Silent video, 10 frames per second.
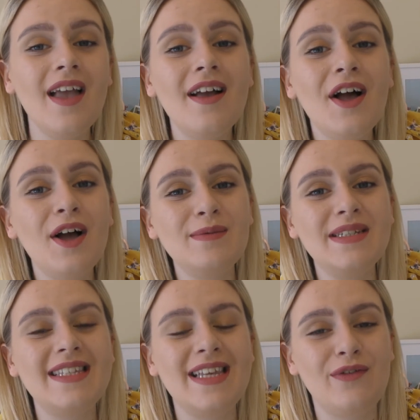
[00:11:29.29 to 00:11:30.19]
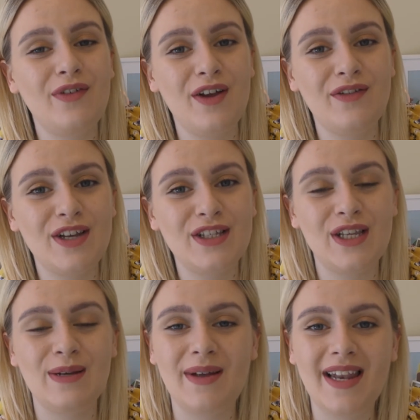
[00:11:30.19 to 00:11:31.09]
I hope to see you very, very
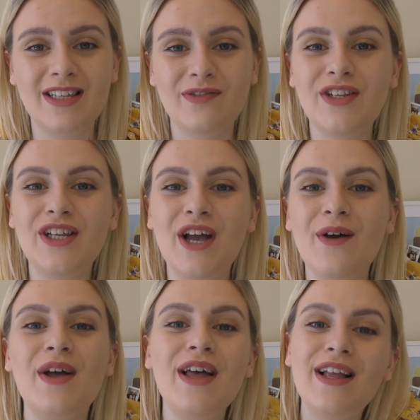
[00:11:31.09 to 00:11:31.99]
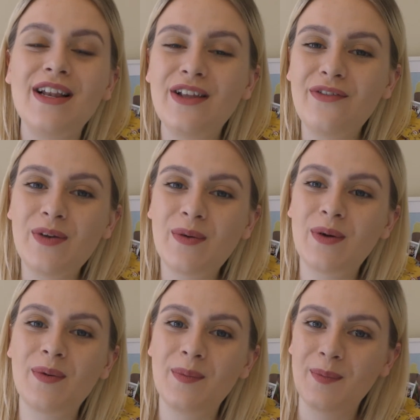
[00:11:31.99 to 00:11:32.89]
soon in my next video. Love you all.